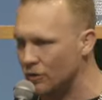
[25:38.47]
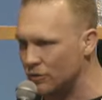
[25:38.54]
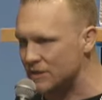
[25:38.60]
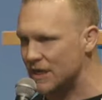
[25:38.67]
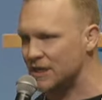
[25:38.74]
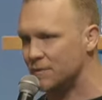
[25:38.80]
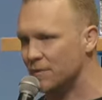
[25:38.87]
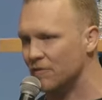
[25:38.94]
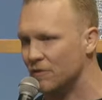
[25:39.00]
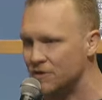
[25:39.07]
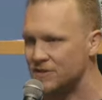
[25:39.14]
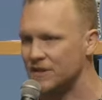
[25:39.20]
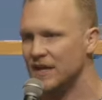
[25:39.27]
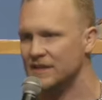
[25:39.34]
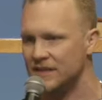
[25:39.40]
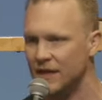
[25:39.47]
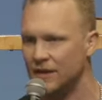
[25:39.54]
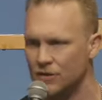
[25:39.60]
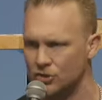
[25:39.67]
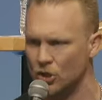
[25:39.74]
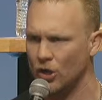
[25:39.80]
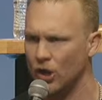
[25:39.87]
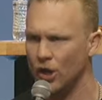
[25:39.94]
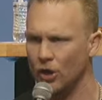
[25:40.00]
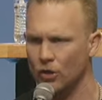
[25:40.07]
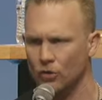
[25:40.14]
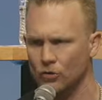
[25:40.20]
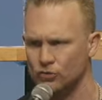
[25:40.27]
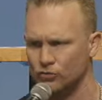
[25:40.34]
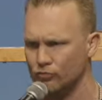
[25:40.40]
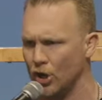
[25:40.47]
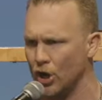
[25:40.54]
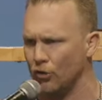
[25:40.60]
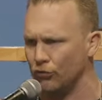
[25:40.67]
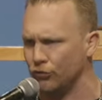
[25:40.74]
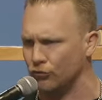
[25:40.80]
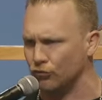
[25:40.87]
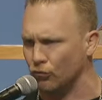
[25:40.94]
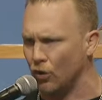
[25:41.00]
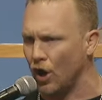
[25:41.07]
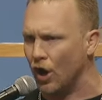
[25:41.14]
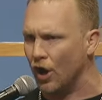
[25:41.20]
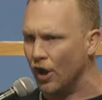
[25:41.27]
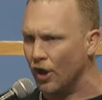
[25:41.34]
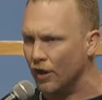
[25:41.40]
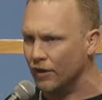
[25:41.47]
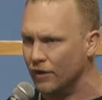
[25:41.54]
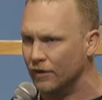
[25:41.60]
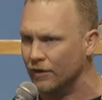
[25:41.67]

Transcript: Old Testament verse in Isaiah, and they say, hell's mouth is wide.